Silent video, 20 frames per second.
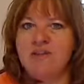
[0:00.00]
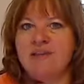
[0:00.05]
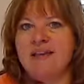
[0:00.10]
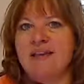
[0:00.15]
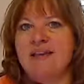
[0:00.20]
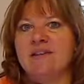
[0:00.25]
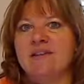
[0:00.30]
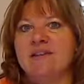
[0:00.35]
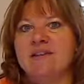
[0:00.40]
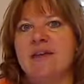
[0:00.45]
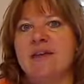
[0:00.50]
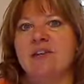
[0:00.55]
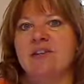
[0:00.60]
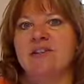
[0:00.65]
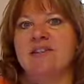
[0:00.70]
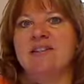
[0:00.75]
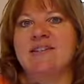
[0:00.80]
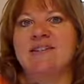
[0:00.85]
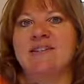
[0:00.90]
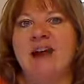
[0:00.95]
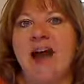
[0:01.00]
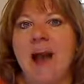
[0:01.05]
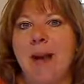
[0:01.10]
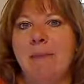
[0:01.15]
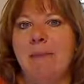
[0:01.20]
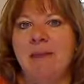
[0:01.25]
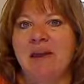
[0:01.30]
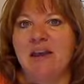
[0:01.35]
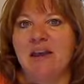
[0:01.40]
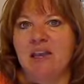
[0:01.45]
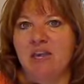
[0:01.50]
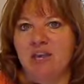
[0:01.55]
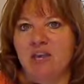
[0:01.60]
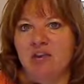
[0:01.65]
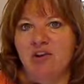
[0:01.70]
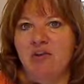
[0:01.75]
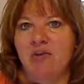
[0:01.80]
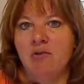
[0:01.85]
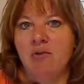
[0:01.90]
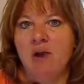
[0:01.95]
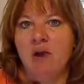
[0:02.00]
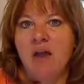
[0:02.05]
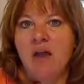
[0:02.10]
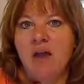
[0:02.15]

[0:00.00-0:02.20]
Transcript: things that are stopping you